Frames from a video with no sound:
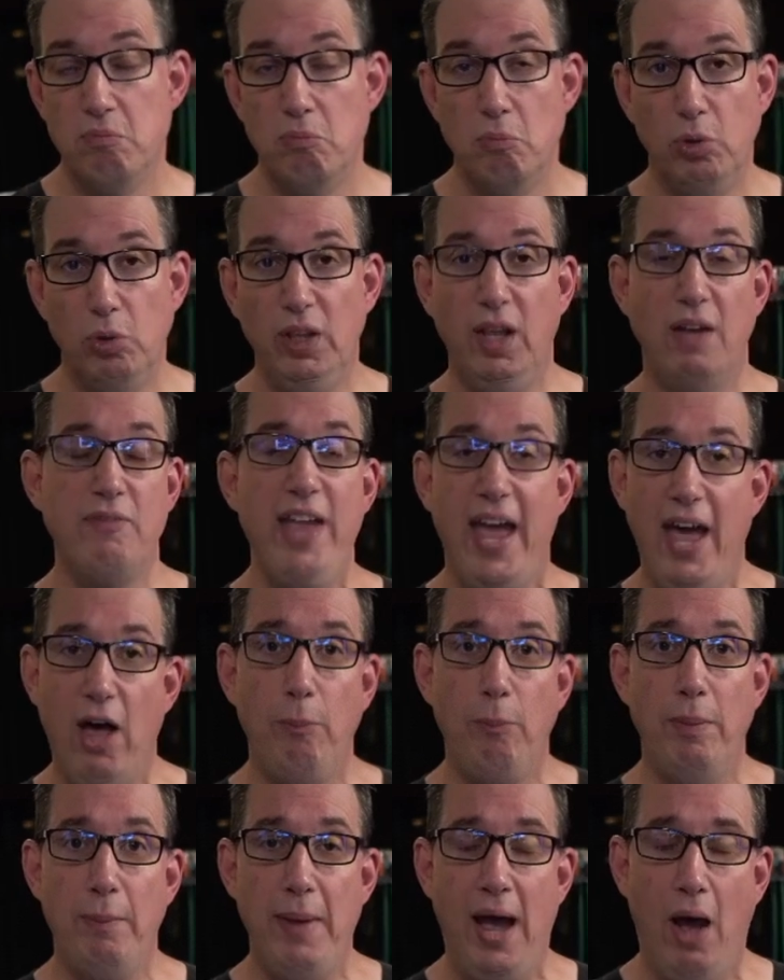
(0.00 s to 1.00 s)
Would love to help
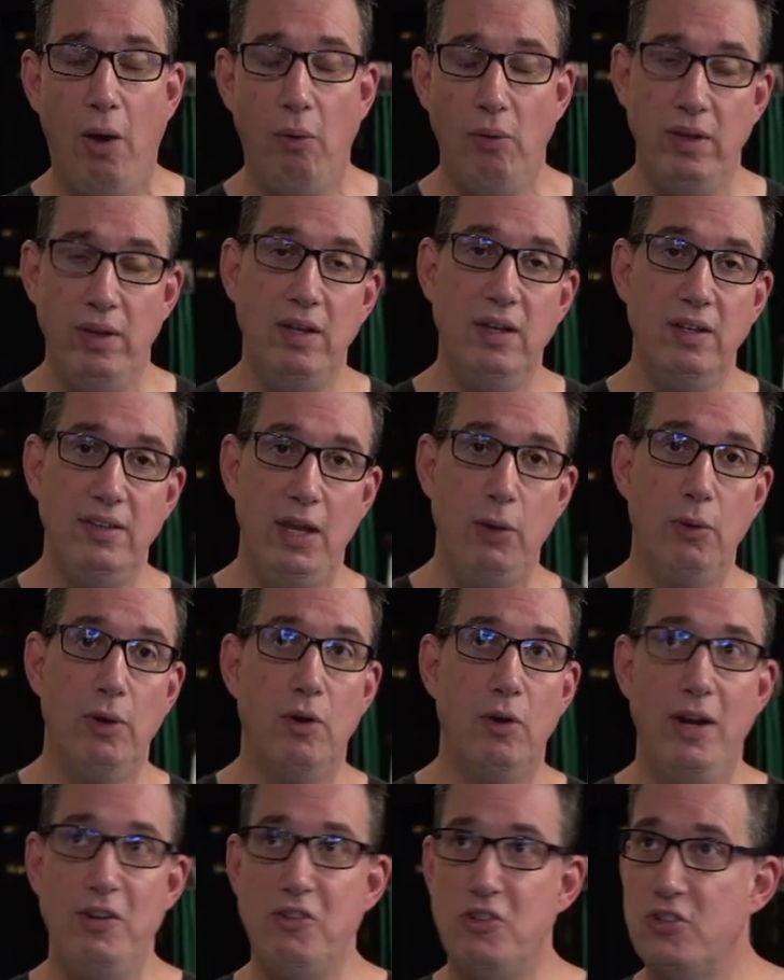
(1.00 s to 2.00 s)
them out. They were
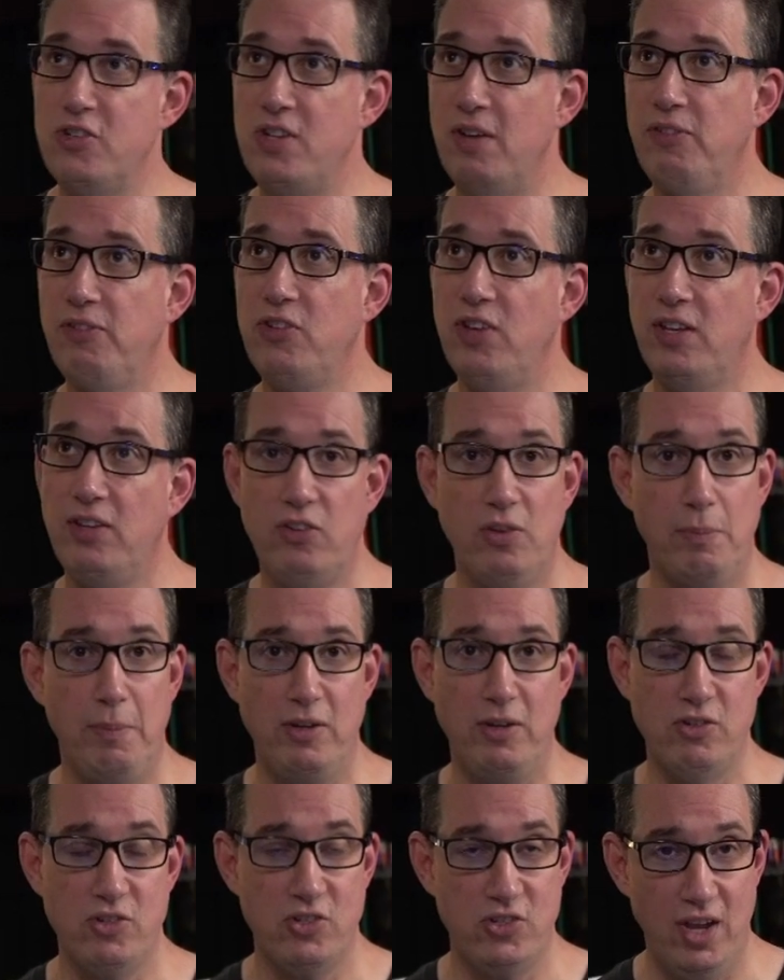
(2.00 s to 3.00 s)
gracious enough to send us a
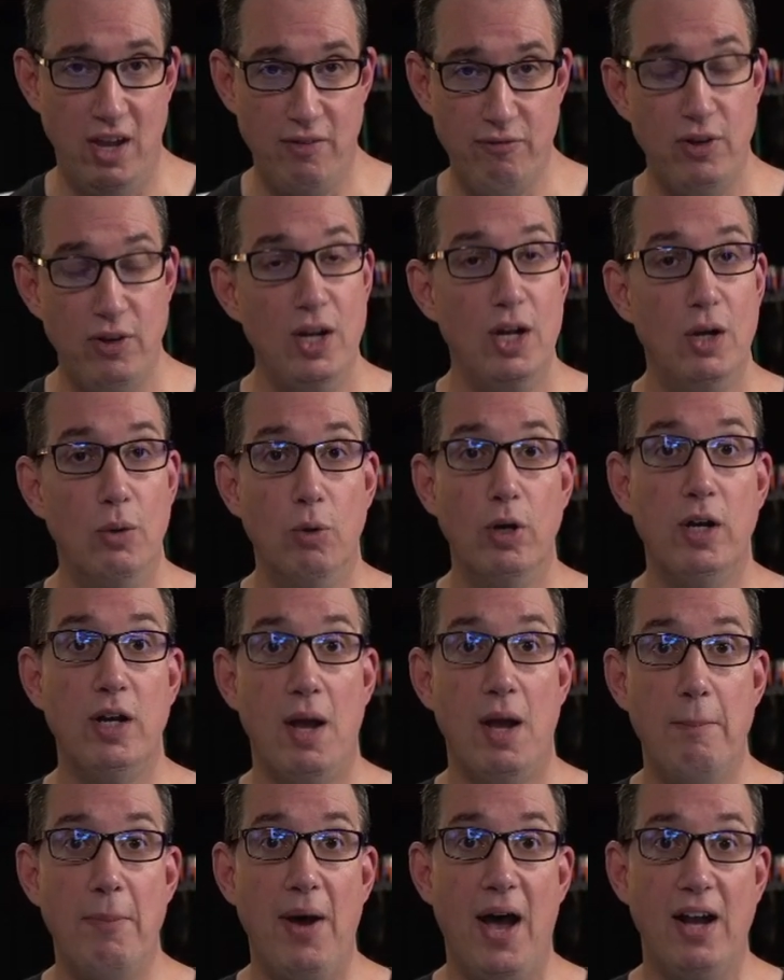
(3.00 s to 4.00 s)
bunch of stuff. We're going to
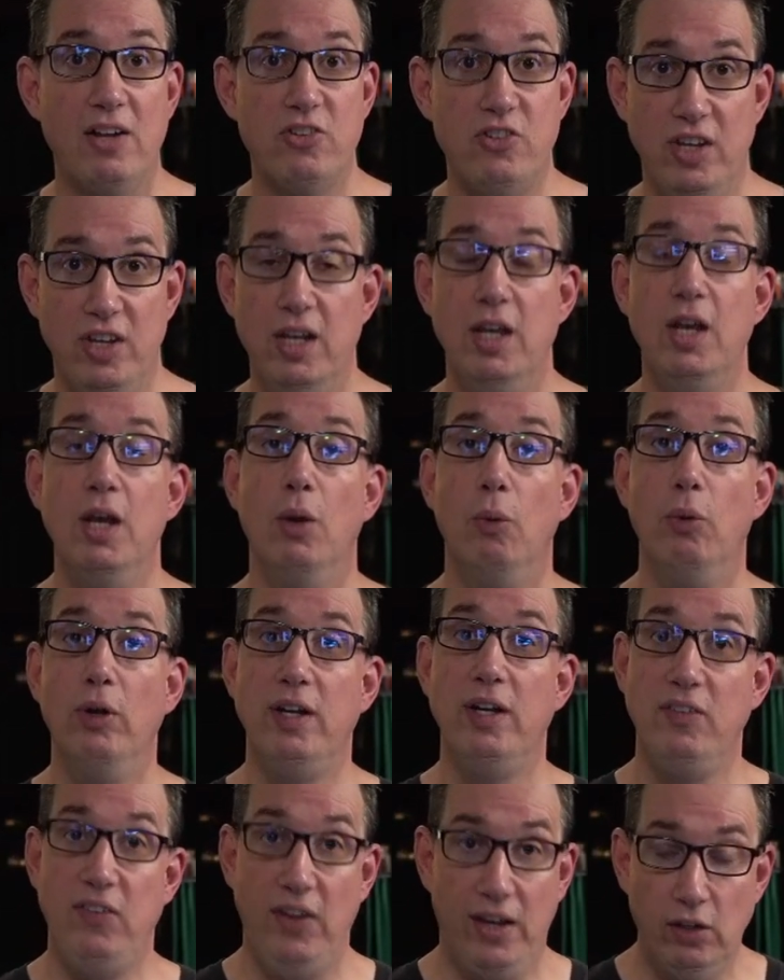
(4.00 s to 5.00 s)
unbox it. We're going
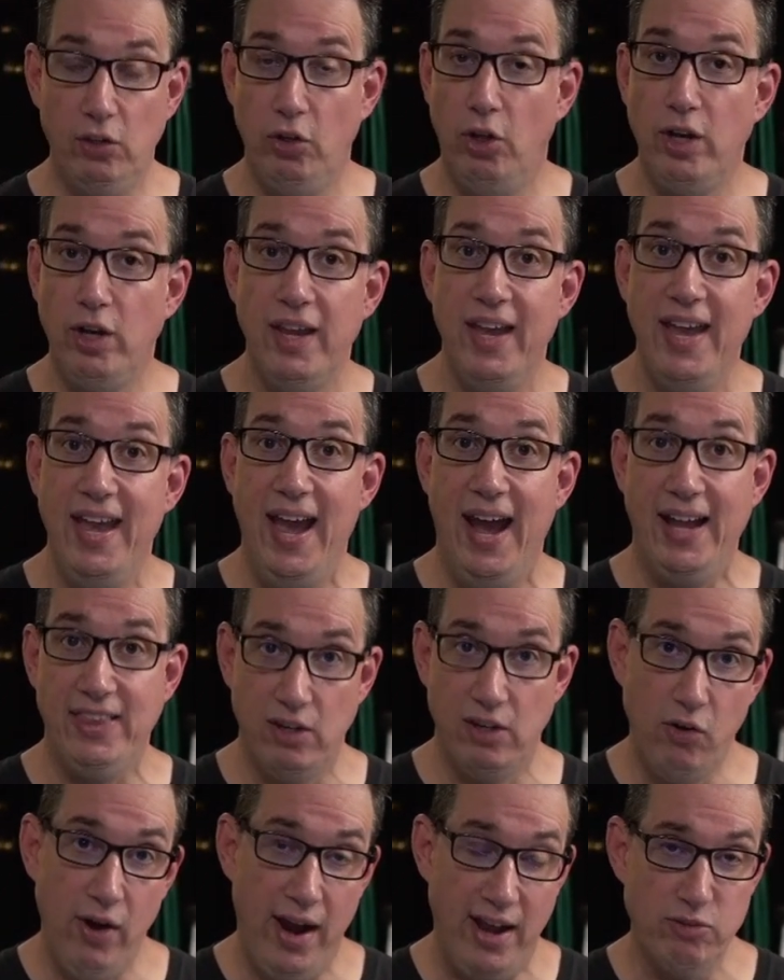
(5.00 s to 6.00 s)
to take a look at the
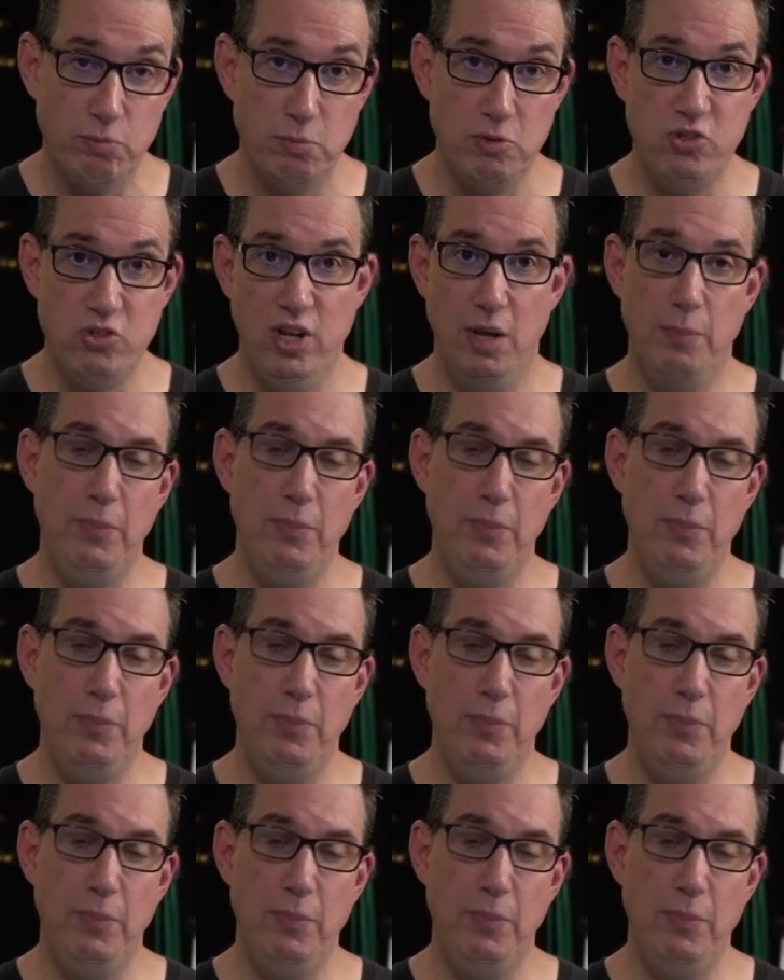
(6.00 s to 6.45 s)
craftsmanship,